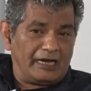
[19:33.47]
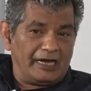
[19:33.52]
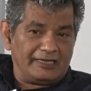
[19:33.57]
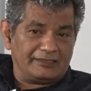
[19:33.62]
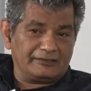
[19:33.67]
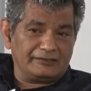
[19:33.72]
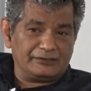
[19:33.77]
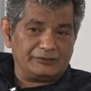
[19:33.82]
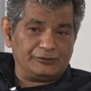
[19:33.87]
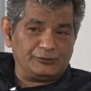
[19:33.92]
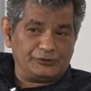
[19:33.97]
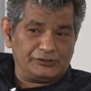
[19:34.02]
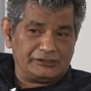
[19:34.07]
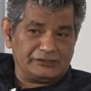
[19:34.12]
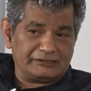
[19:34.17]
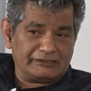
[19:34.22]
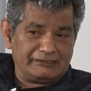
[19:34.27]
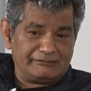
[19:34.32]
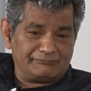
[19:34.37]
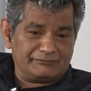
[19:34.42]
either
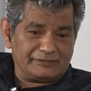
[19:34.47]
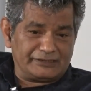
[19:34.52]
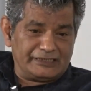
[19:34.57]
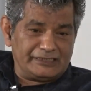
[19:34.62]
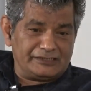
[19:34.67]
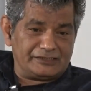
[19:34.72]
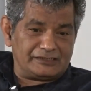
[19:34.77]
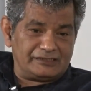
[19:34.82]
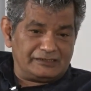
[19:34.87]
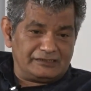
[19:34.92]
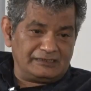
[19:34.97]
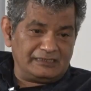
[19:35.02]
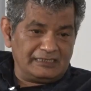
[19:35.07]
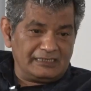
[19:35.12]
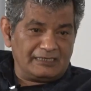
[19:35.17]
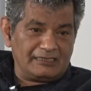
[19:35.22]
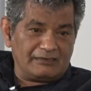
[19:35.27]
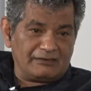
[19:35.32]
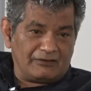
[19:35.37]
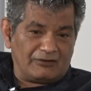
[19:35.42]
using them against
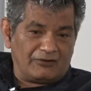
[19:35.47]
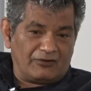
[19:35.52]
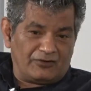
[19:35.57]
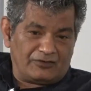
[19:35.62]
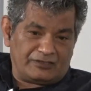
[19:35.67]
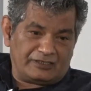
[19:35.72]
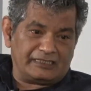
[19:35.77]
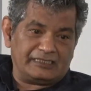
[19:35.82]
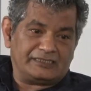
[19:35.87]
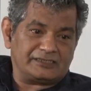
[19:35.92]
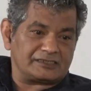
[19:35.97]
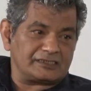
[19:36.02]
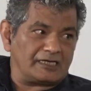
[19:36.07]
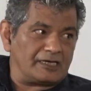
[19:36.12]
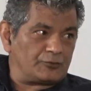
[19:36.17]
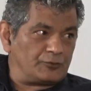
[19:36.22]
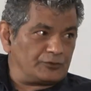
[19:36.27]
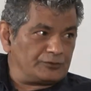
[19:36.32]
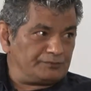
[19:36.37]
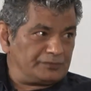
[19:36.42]
India or against
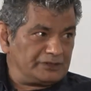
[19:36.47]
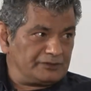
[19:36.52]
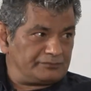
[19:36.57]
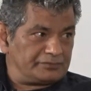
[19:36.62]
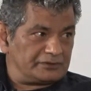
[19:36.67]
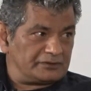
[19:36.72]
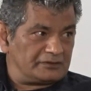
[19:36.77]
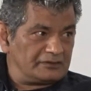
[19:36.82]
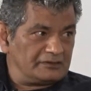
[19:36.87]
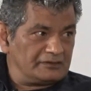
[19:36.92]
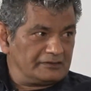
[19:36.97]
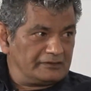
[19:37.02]
our own people.